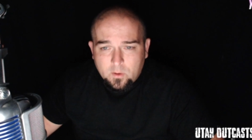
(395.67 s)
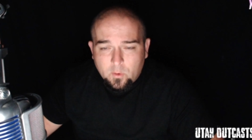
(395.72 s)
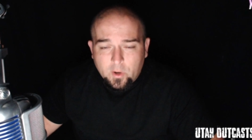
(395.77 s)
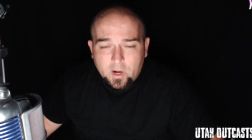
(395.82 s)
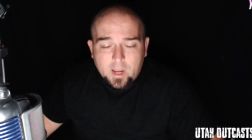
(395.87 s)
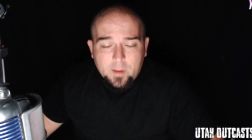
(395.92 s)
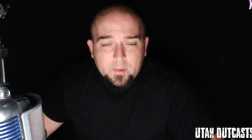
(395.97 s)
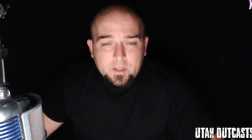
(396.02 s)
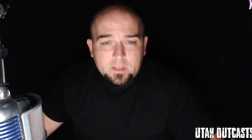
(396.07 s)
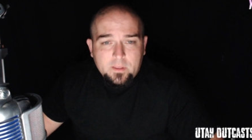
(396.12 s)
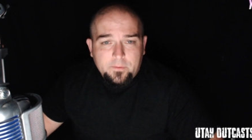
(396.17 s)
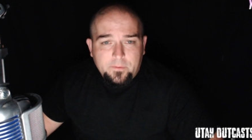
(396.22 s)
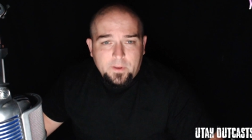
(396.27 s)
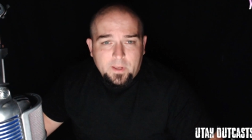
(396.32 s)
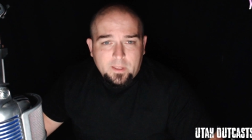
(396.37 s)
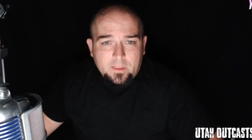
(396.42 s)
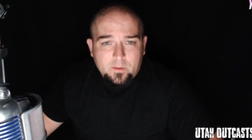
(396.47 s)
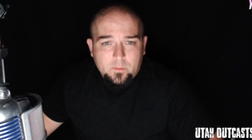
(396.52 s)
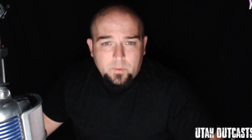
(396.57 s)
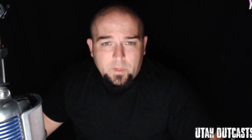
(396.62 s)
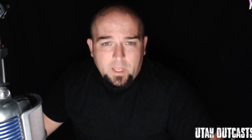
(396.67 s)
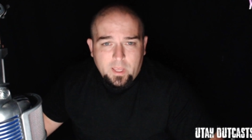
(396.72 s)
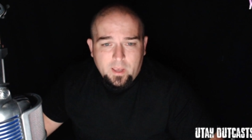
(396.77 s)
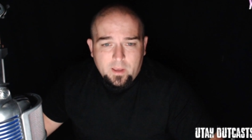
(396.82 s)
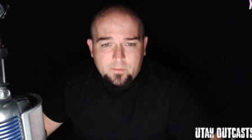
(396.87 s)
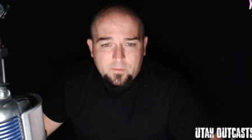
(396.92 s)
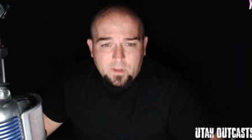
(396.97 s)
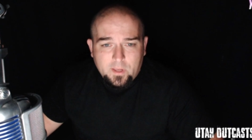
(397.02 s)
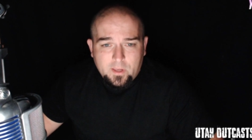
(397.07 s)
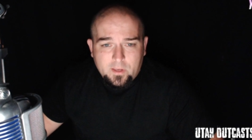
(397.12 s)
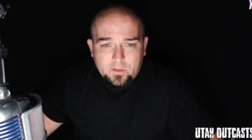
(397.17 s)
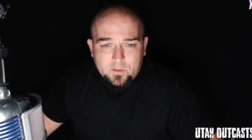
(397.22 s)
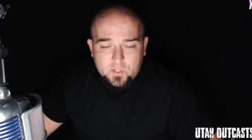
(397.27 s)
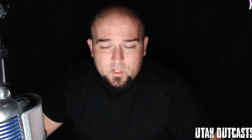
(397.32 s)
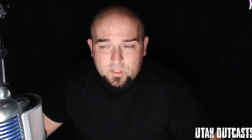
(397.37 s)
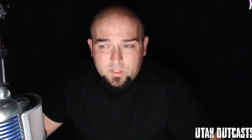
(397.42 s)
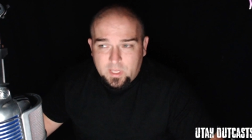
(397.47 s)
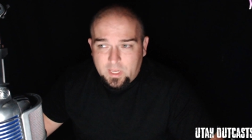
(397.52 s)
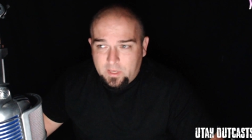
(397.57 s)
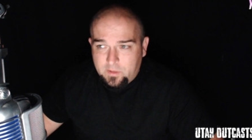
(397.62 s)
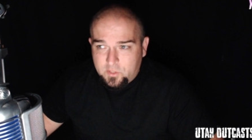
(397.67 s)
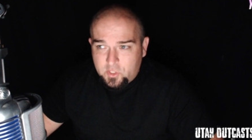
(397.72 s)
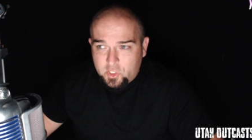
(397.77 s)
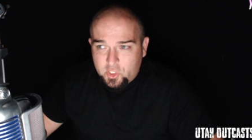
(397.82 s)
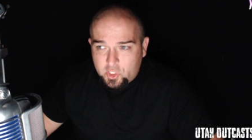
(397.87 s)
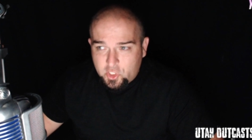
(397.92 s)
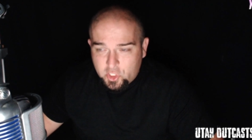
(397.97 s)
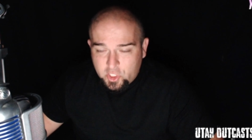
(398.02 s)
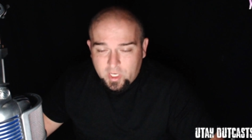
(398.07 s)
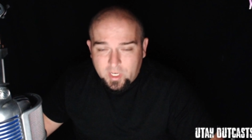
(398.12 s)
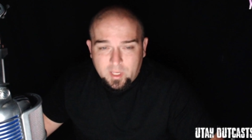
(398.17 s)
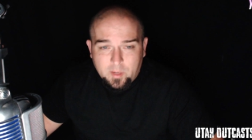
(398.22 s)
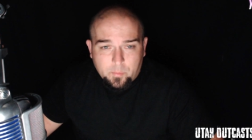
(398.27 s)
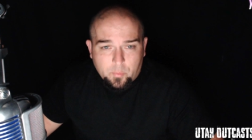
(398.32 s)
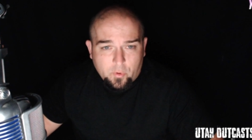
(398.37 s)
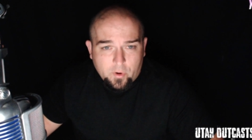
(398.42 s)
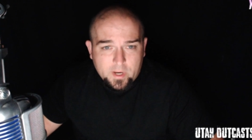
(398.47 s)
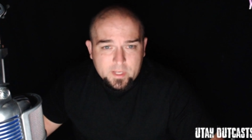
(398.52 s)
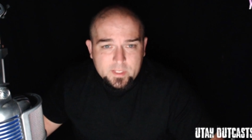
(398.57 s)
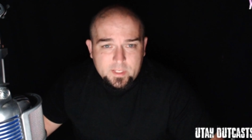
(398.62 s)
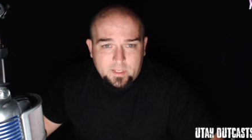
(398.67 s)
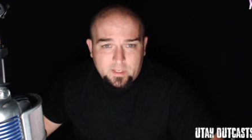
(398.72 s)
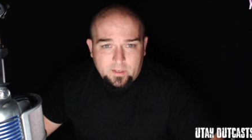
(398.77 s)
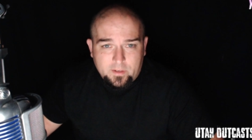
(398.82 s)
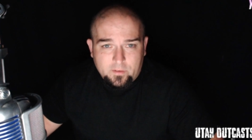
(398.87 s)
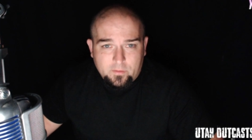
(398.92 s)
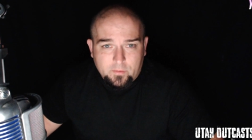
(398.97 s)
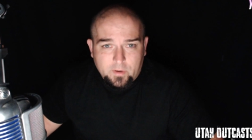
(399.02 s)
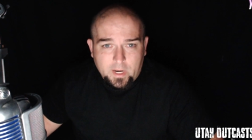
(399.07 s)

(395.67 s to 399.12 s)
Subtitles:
Or how about the fact that we have just a shitty president